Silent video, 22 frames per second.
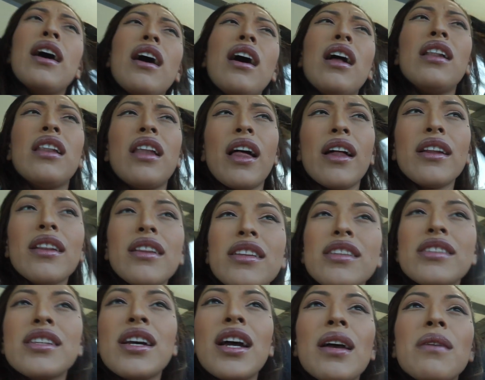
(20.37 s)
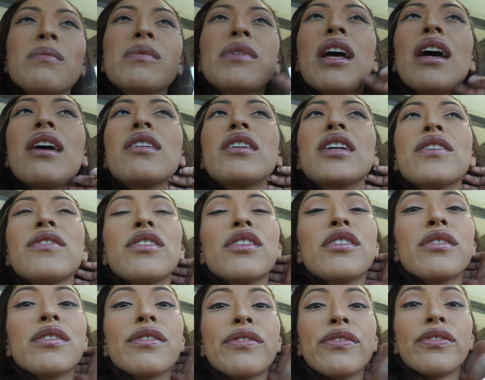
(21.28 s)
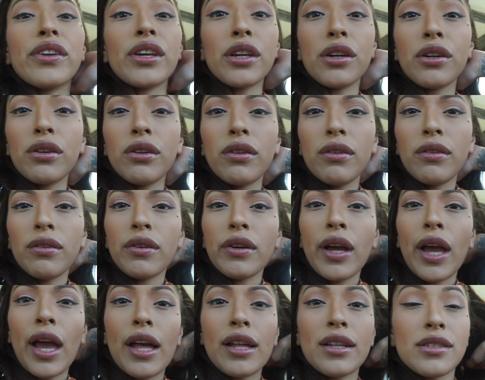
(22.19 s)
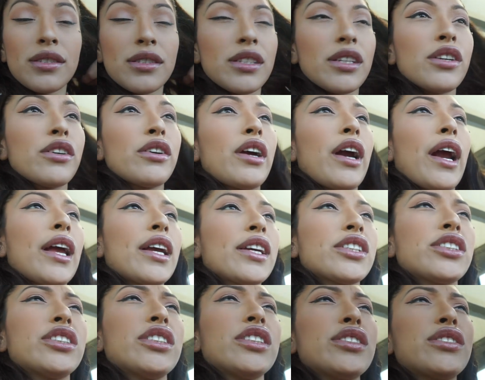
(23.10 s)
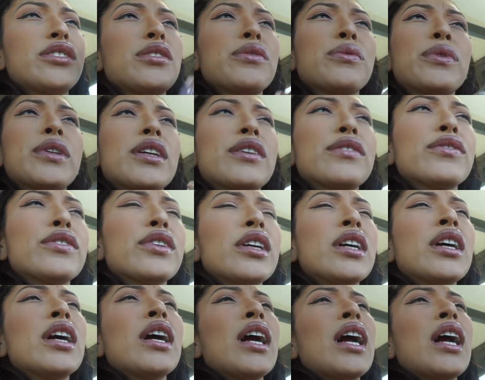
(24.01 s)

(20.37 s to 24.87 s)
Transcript: a lot of the times I don't even feel antsy or anxious or whatever